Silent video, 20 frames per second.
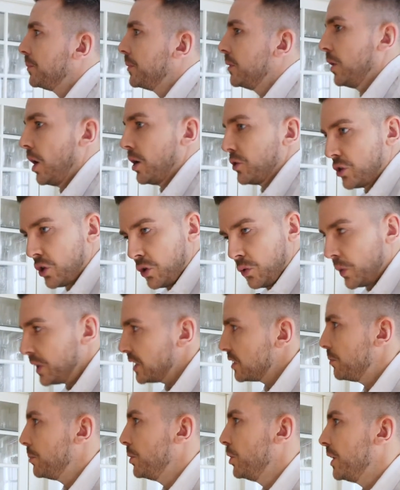like 2
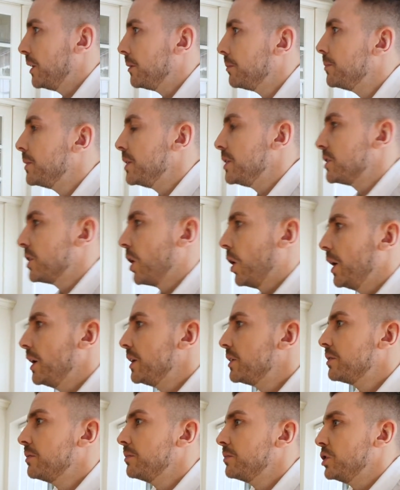weeks of bullying. It
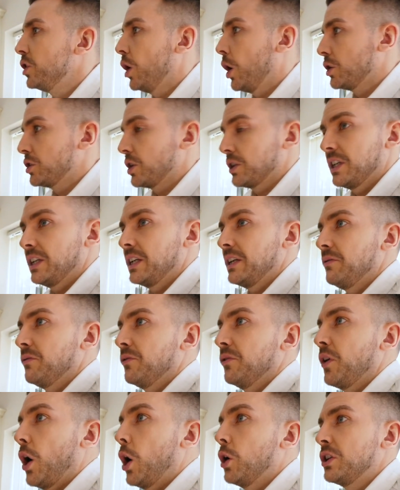started. Do you know? Because I didn't
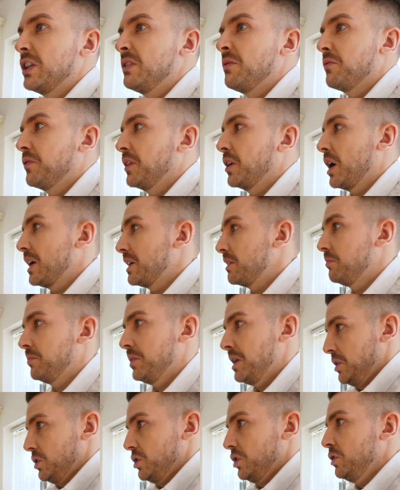even think I had
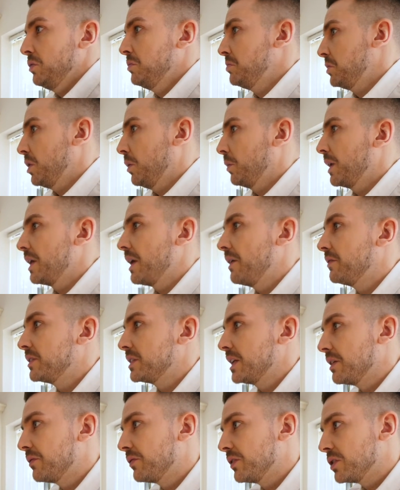an issue. No one had ever
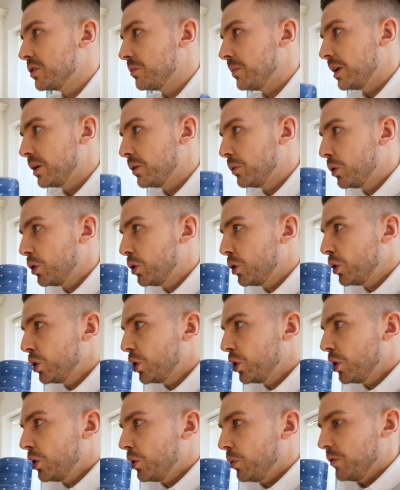said anything to me
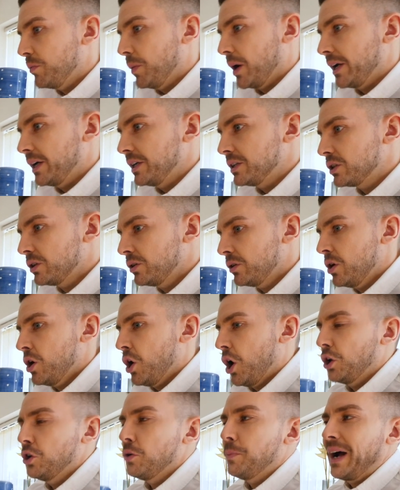with my ears.
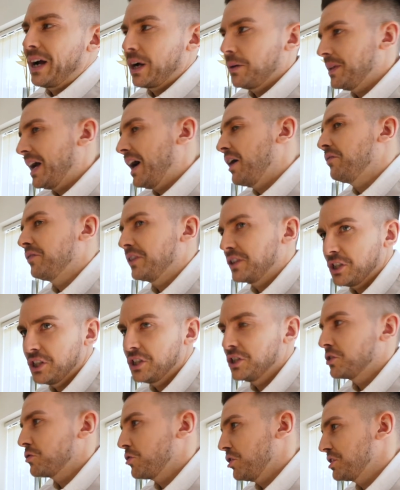I look back up now and think,
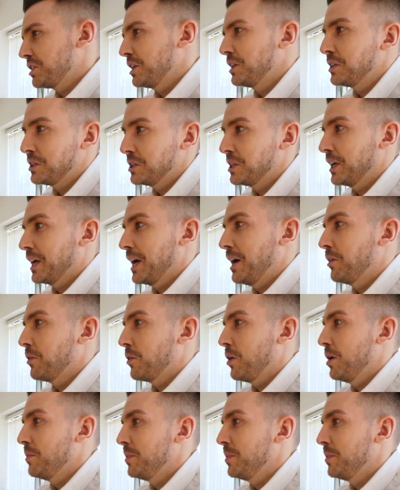Jesus Christ, they did stick out quite a